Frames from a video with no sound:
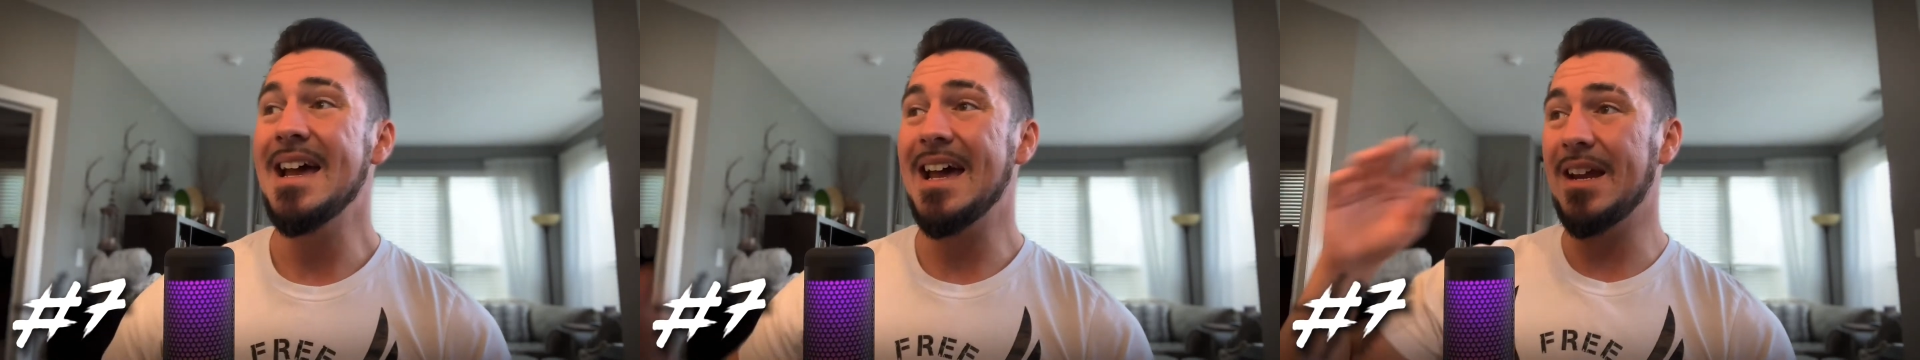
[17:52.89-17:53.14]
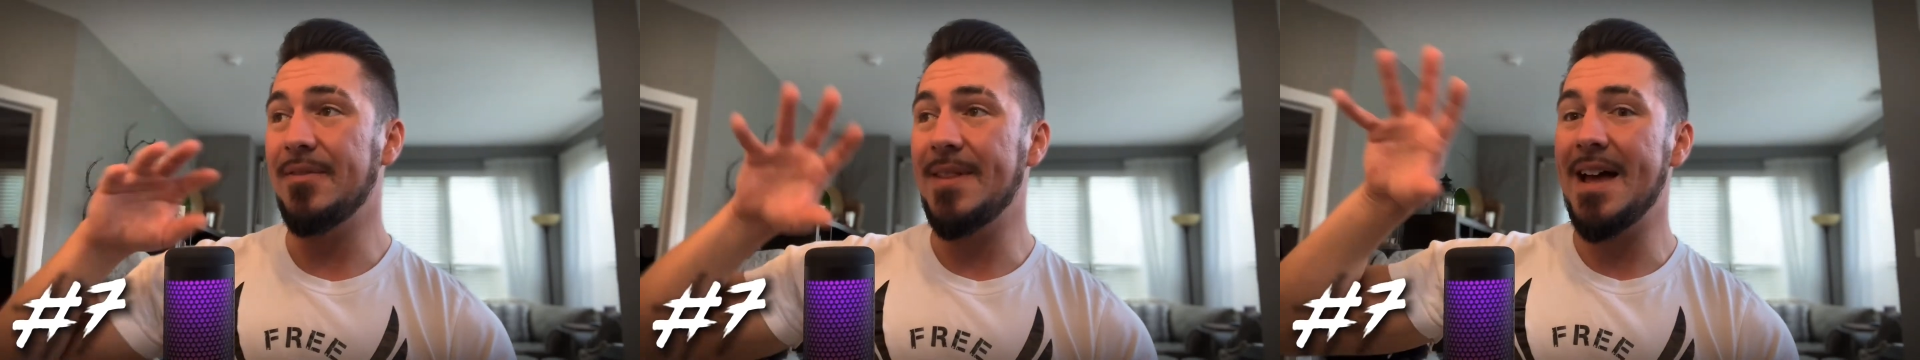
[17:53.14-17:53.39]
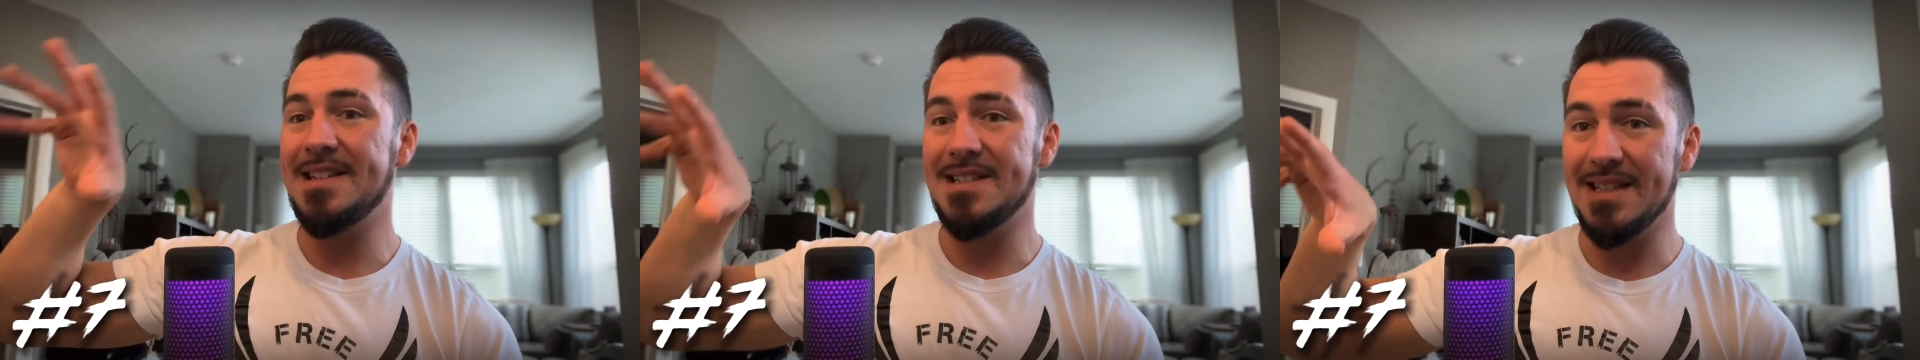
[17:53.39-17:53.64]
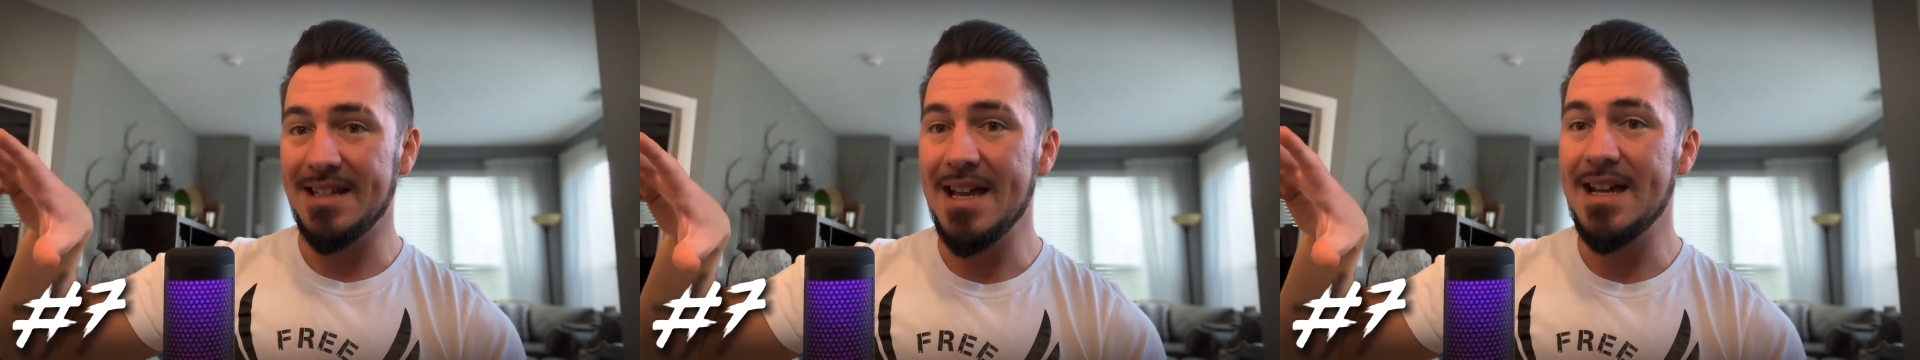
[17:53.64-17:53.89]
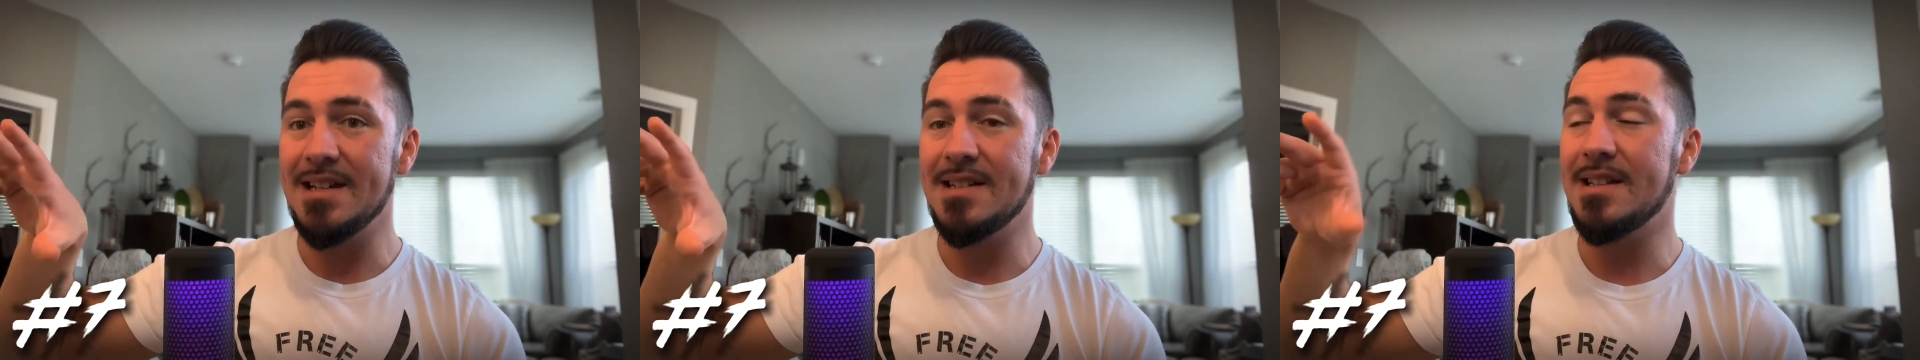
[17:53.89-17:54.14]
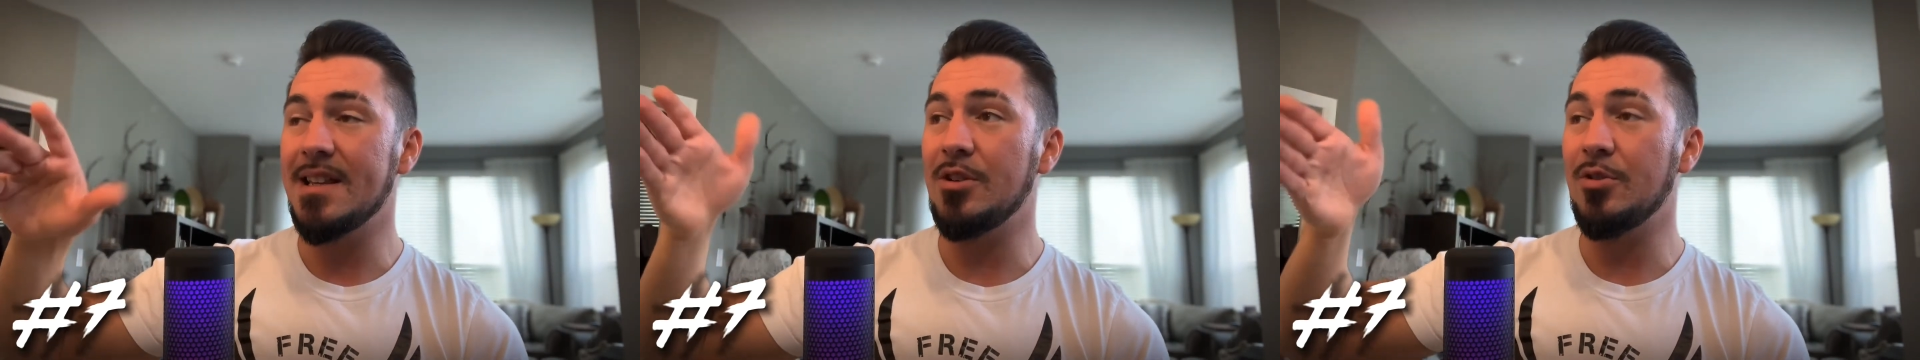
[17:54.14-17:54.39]
And if that's the case,
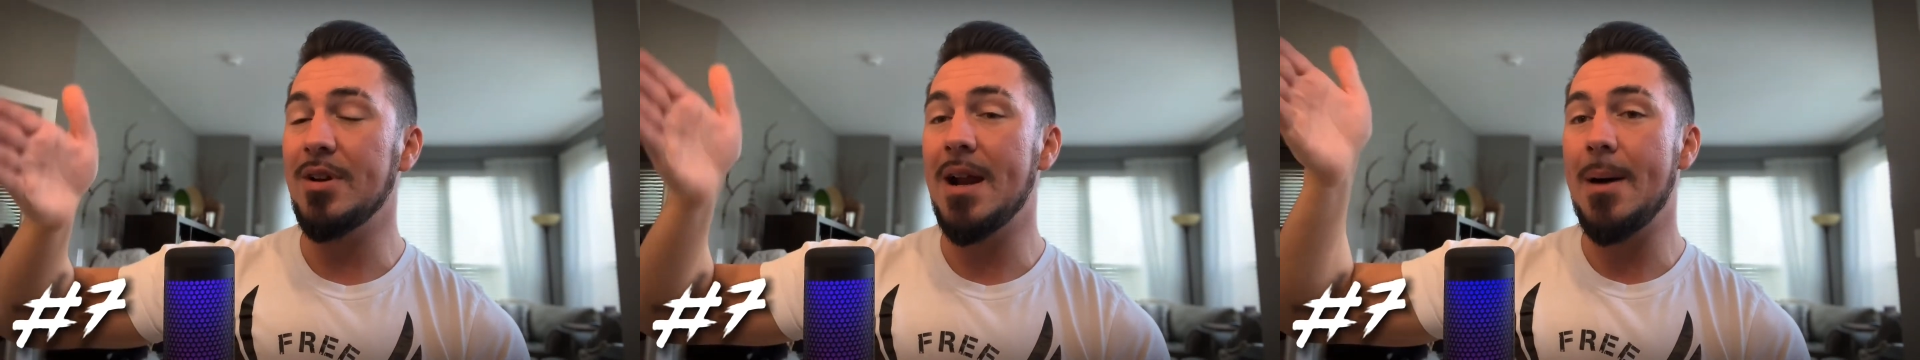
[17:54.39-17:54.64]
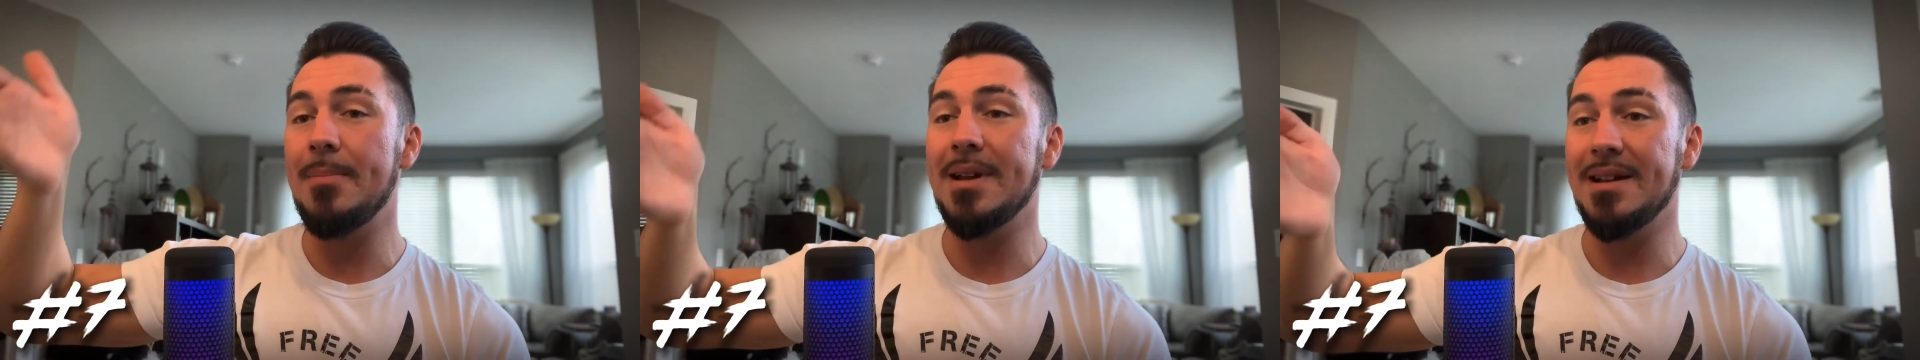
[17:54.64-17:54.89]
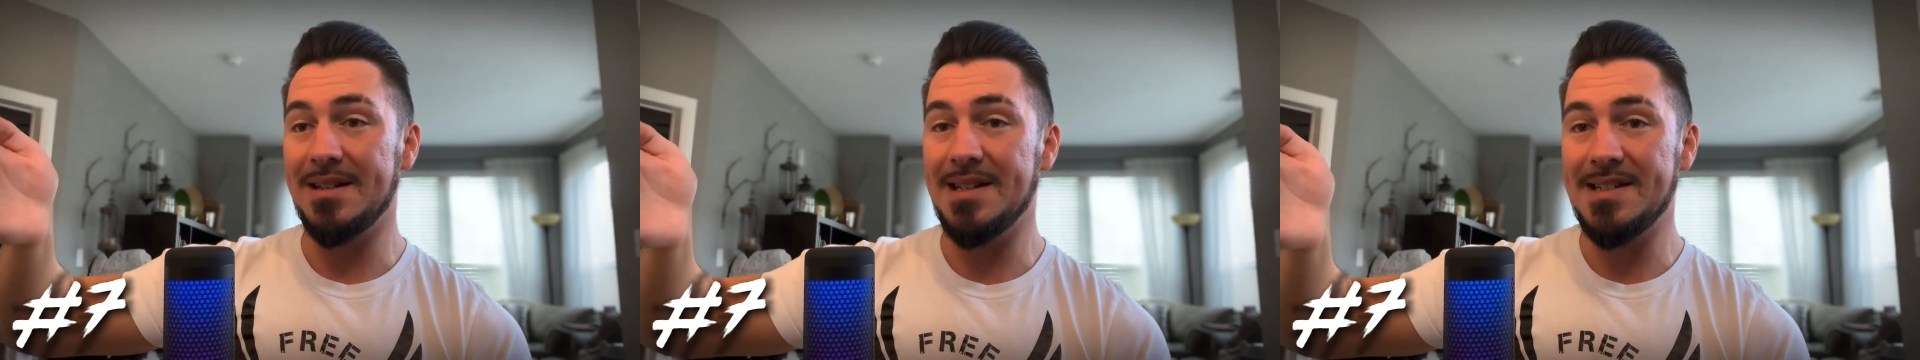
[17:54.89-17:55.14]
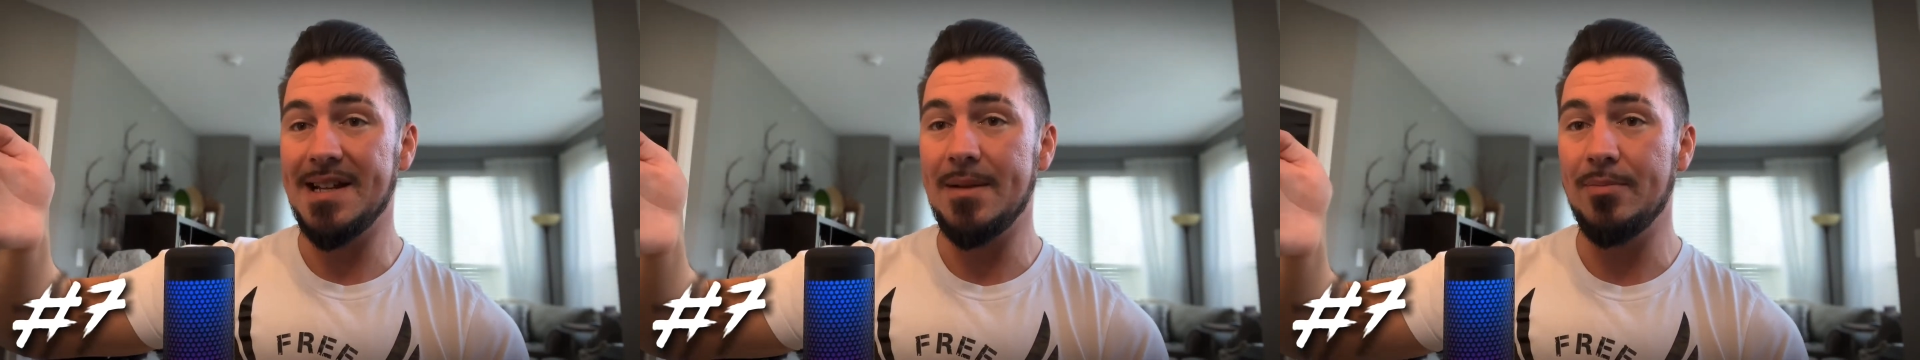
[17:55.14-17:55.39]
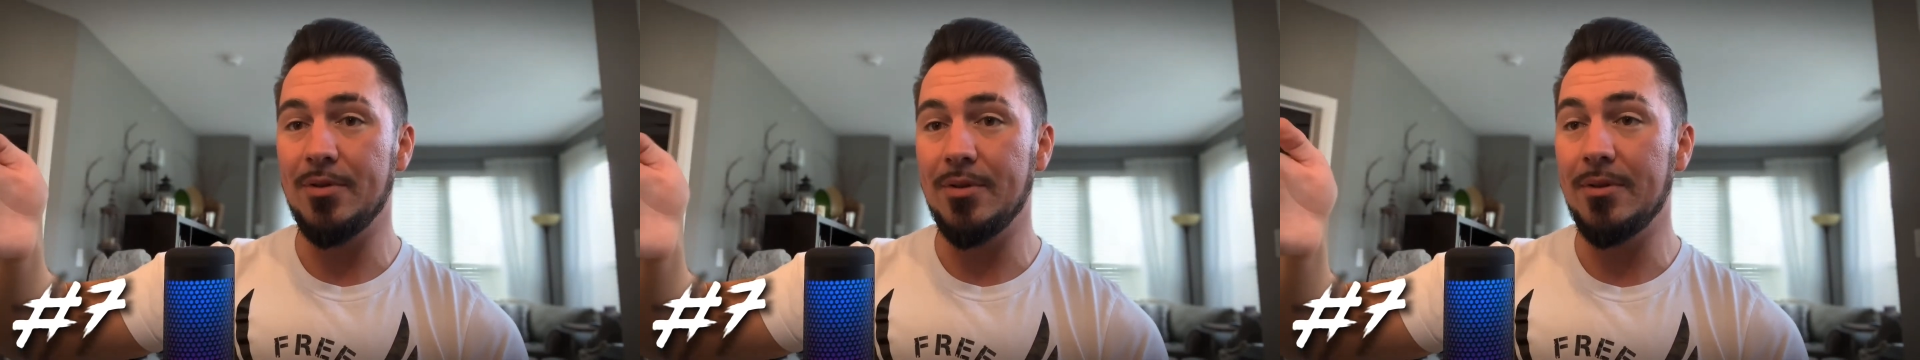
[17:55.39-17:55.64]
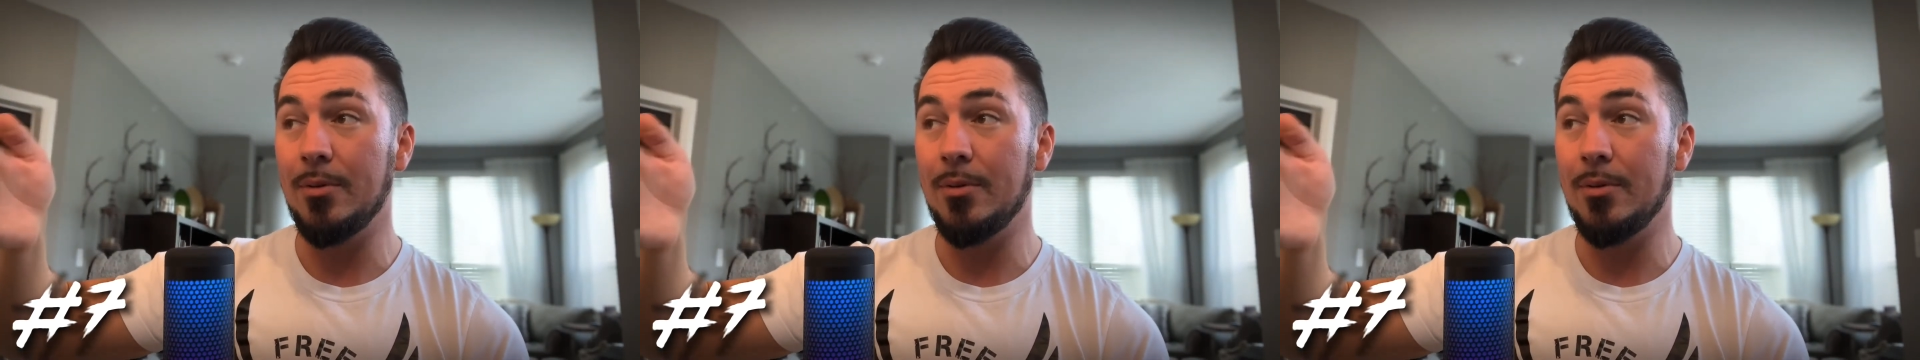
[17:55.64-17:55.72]
then you're not being a disciple